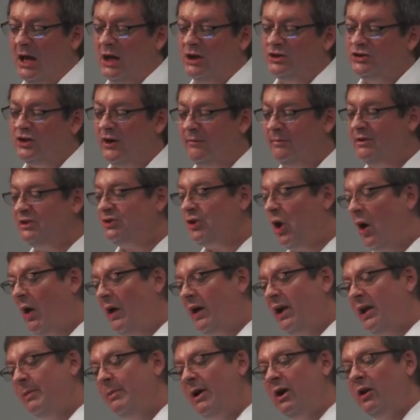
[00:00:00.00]
So I've been
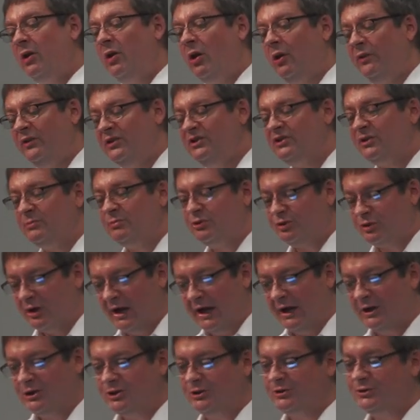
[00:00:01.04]
talking about all these
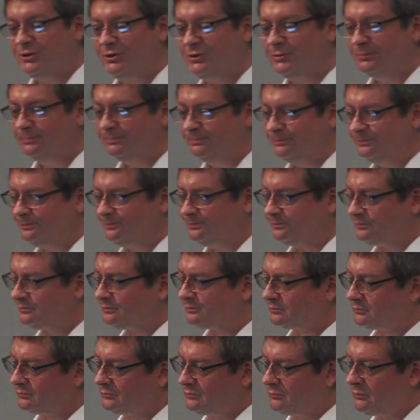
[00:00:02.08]
abstractions,
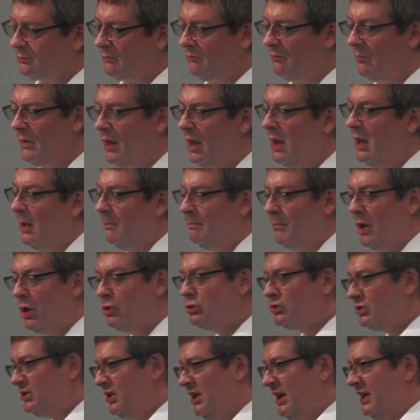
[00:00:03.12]

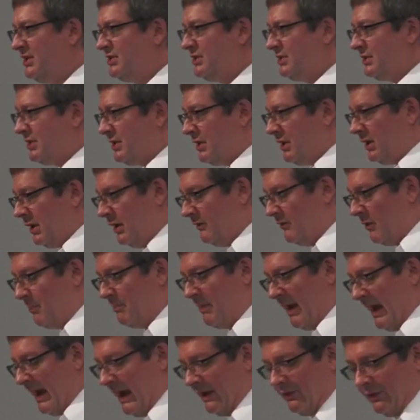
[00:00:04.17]
mostly as kind of a
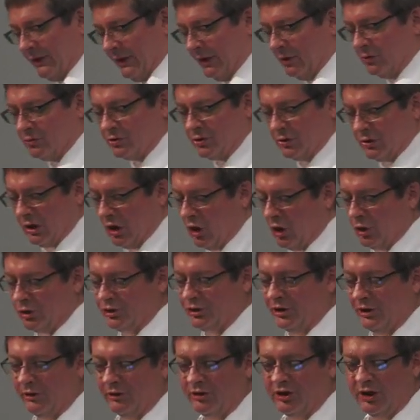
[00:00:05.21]
bad thing or as a
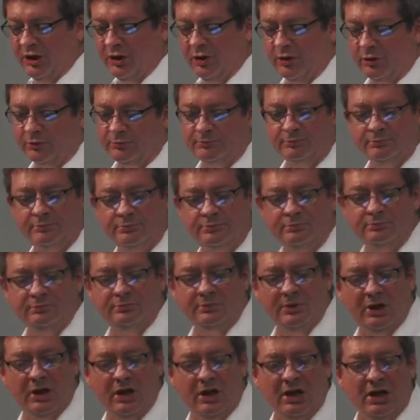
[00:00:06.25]
cautionary tale.
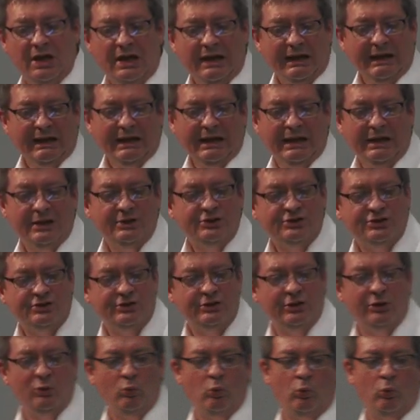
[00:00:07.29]
Is there